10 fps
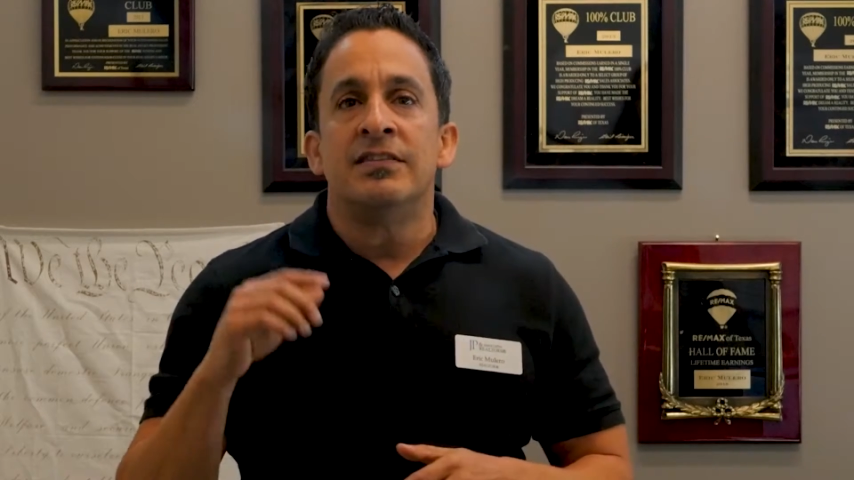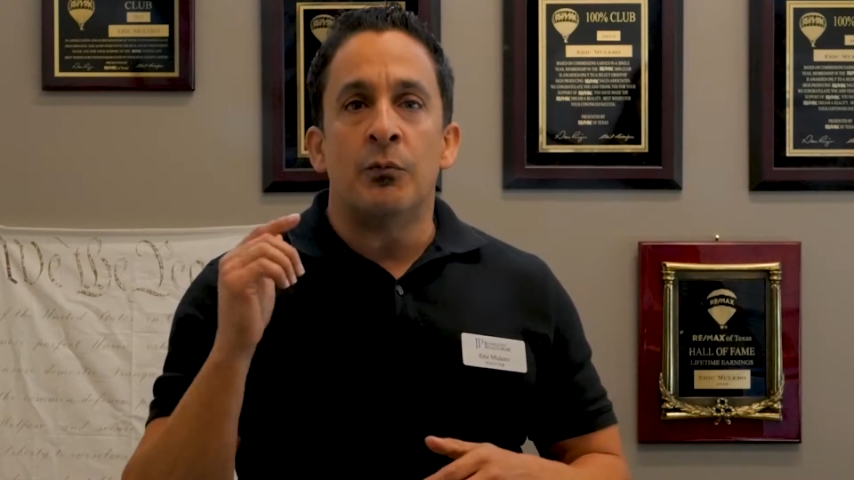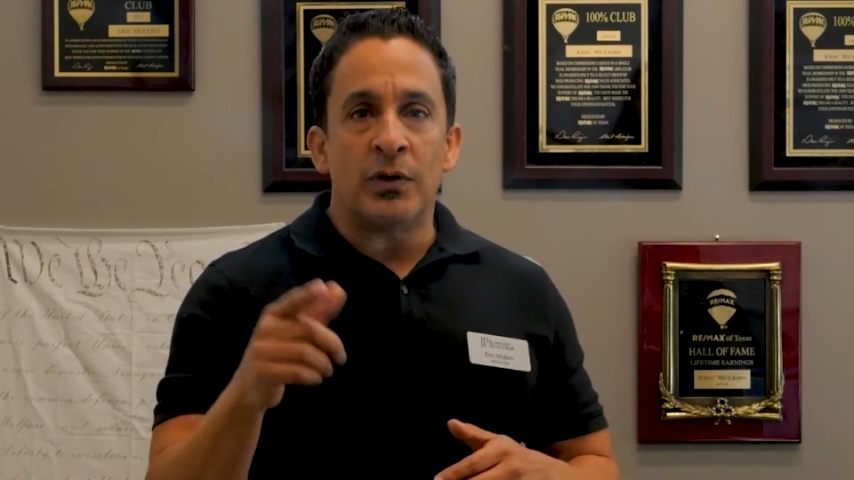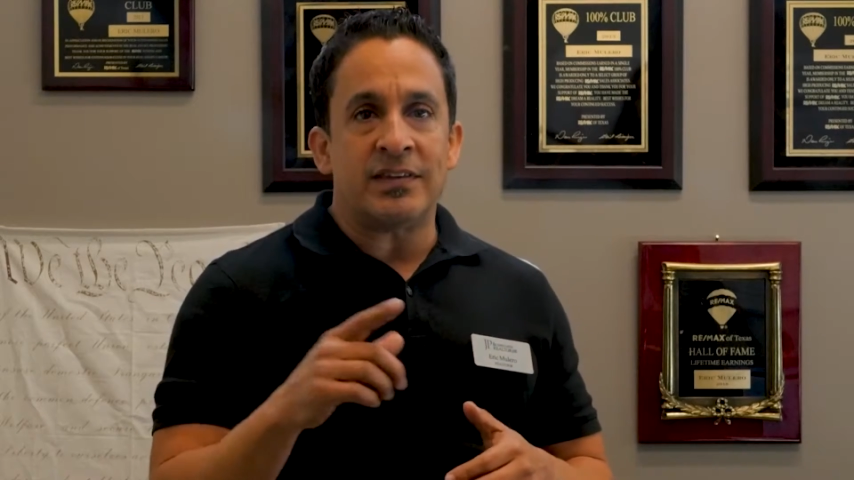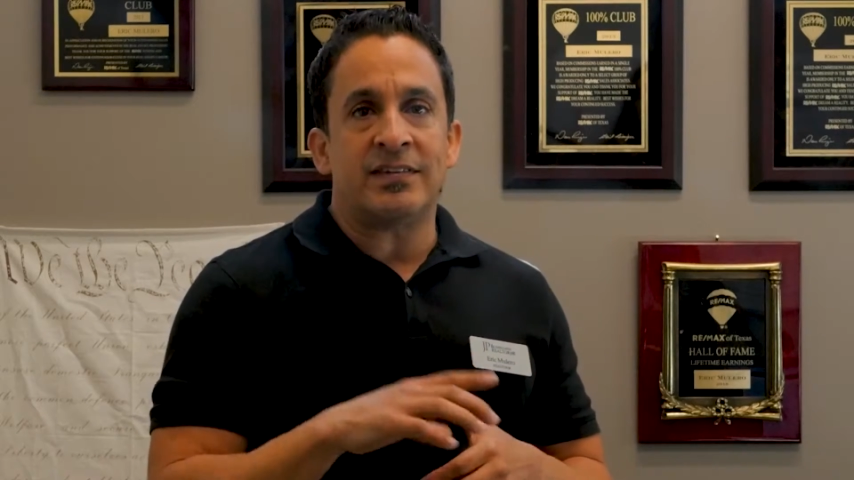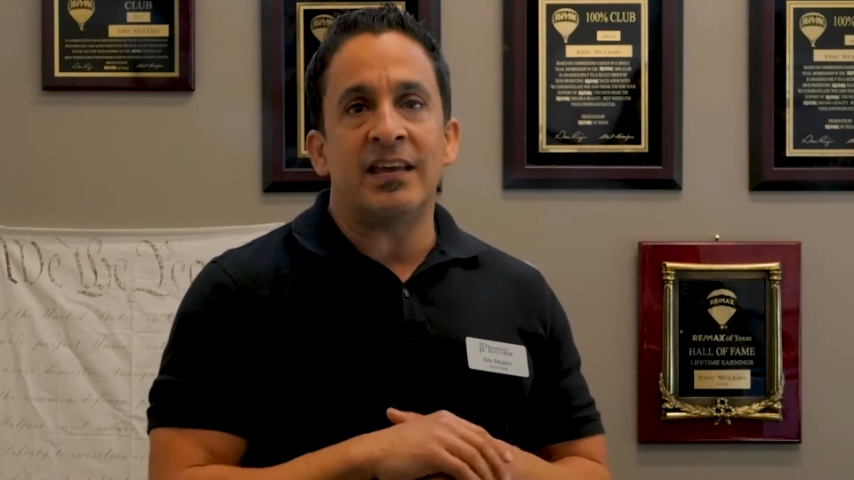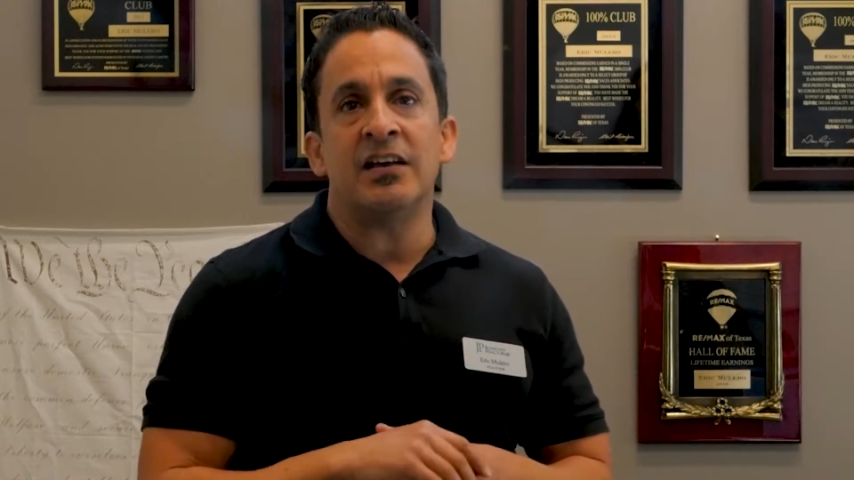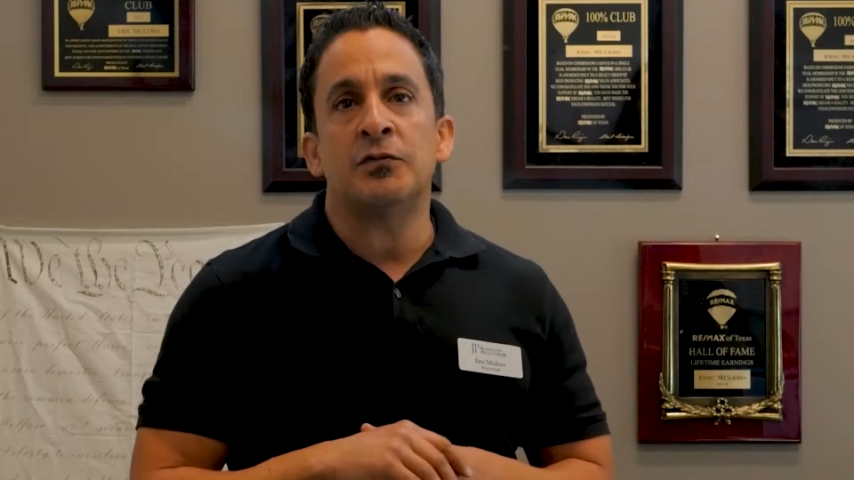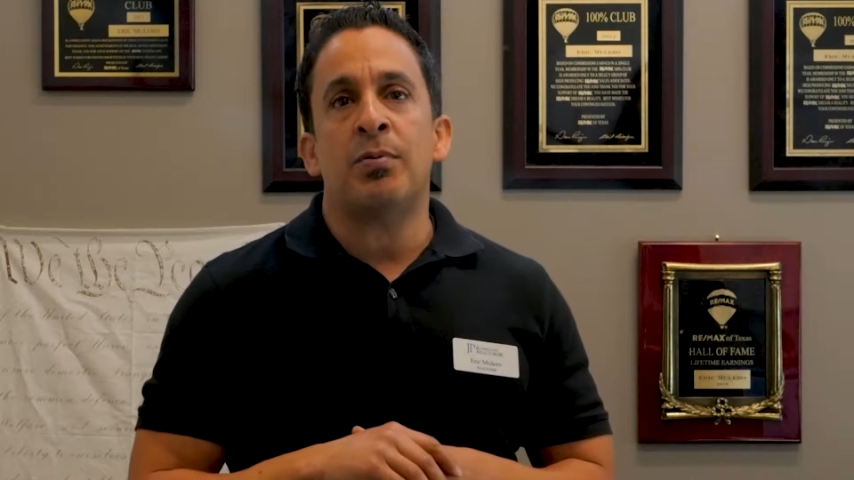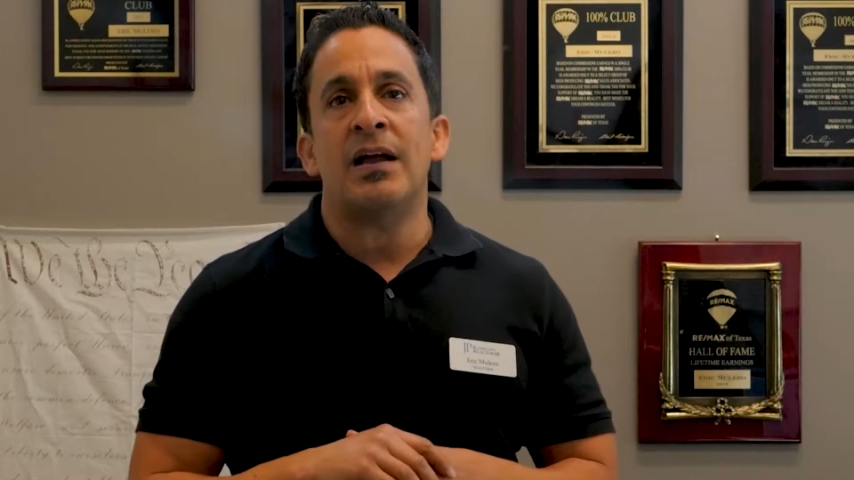than what the
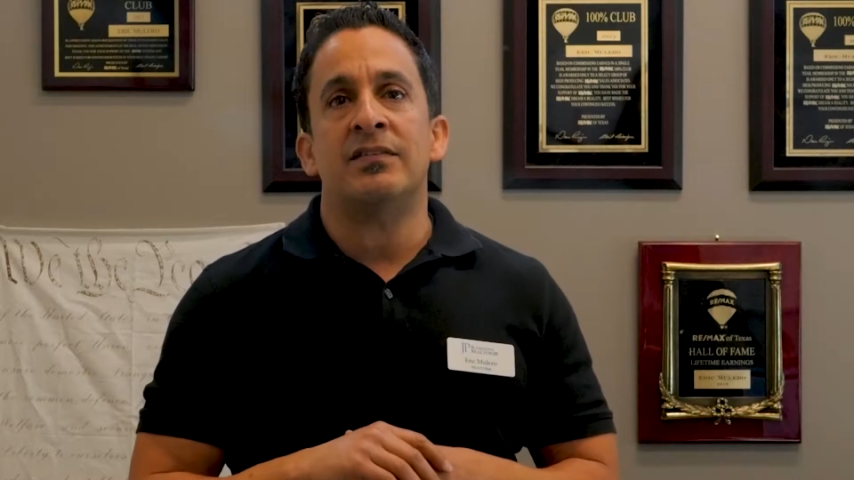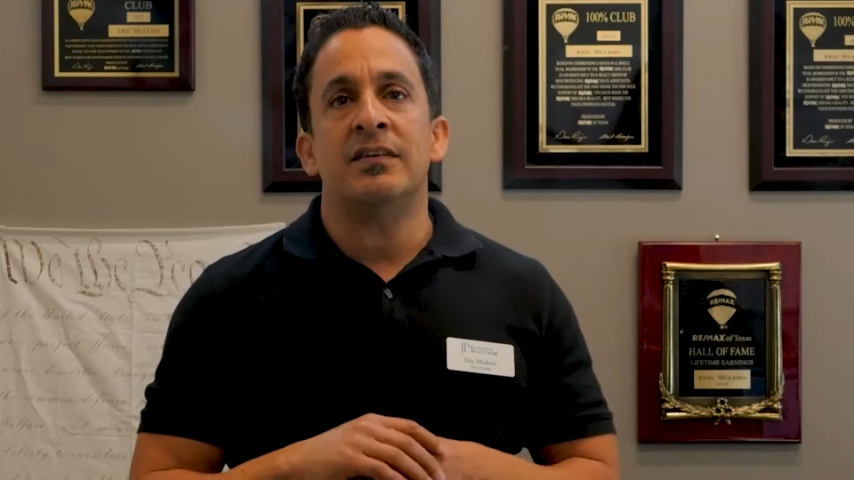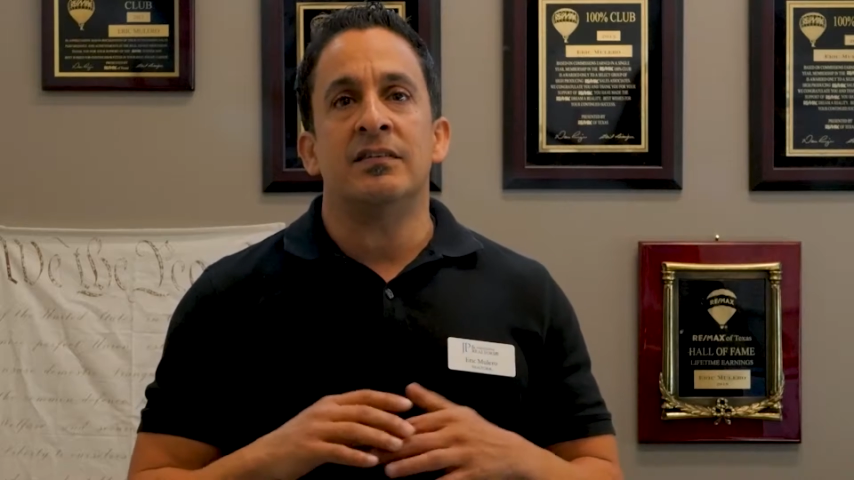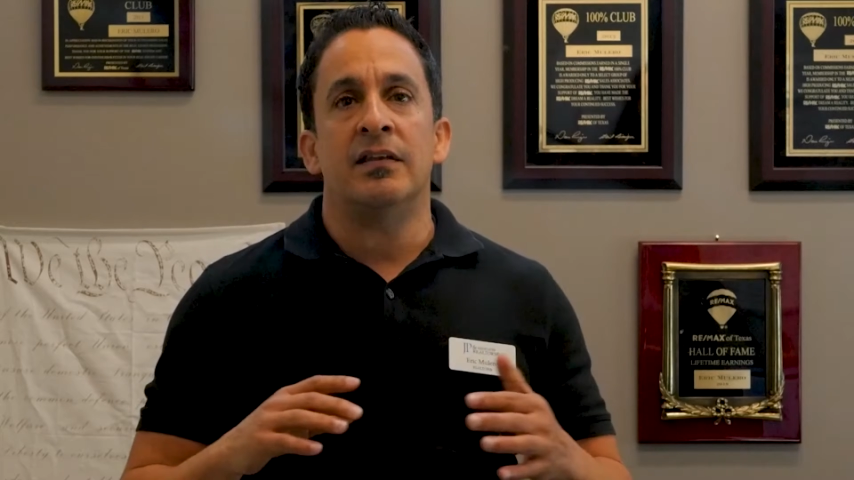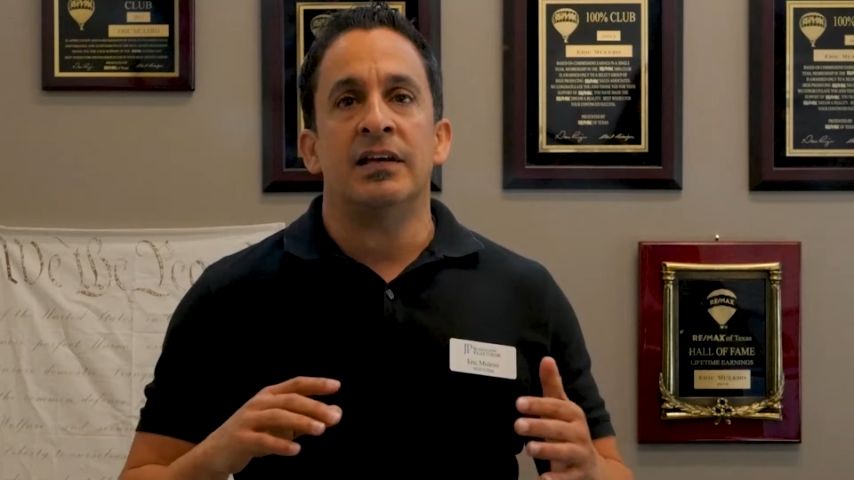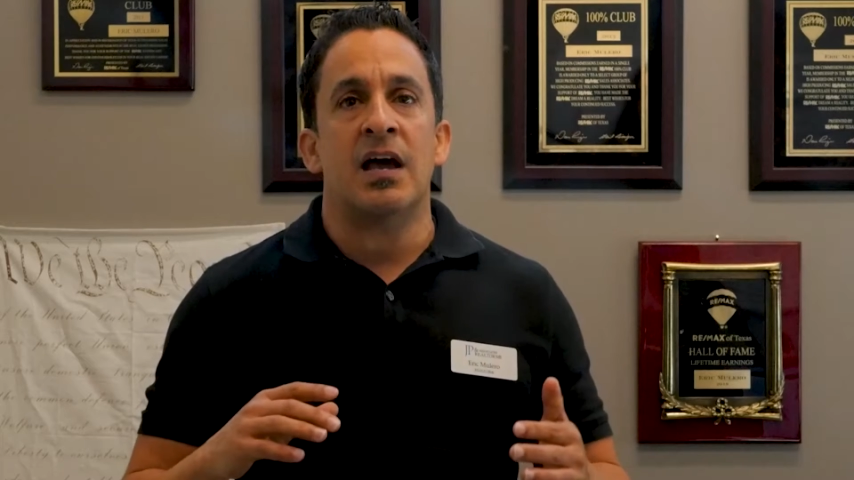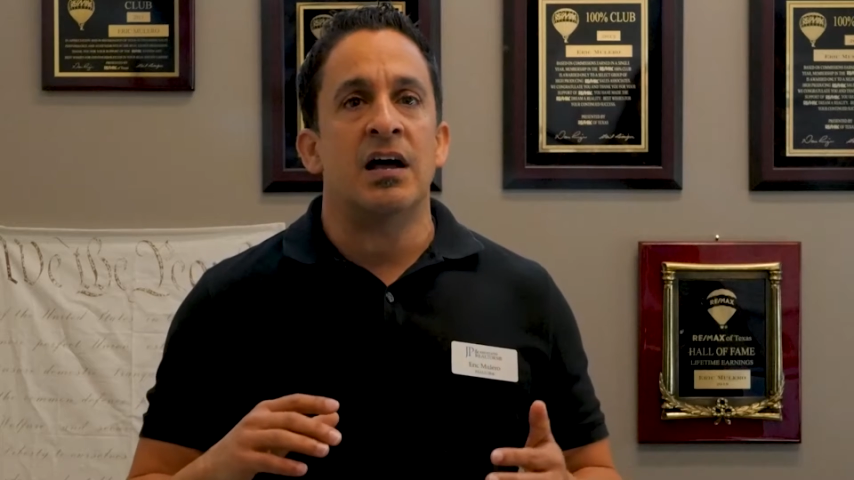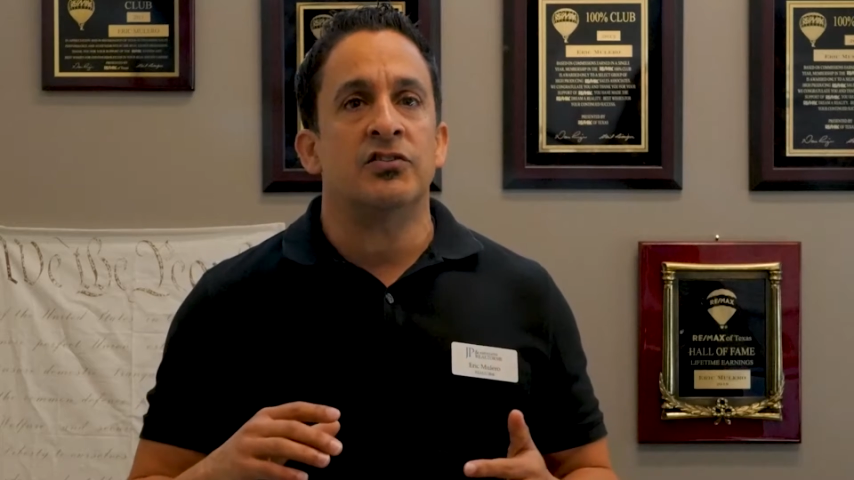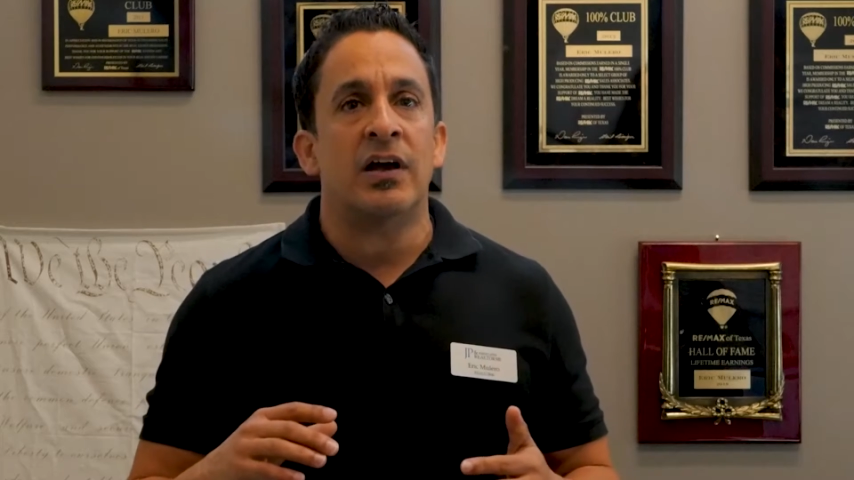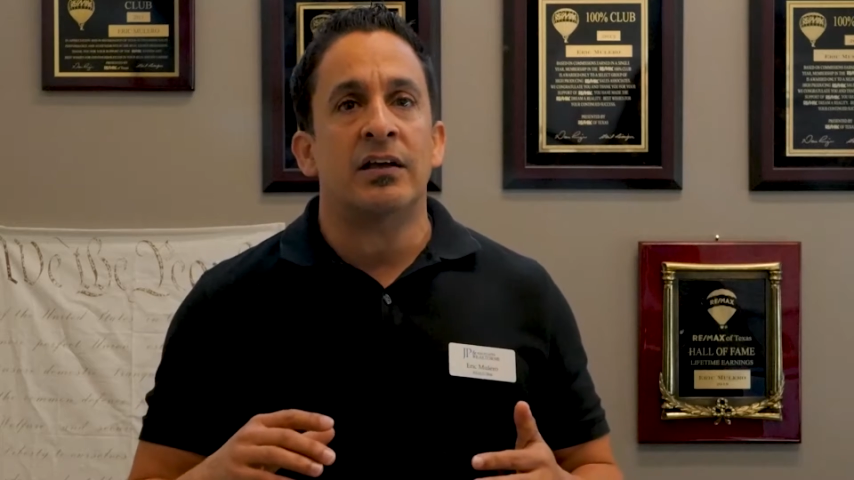sales price is on the
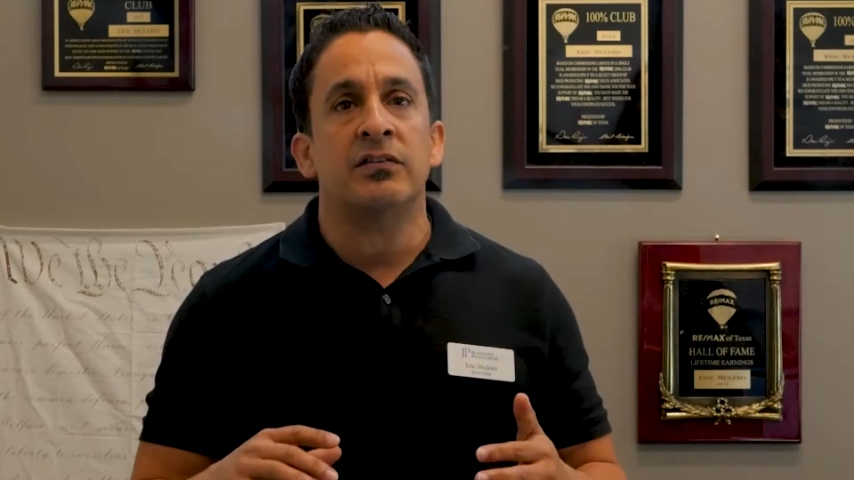contract.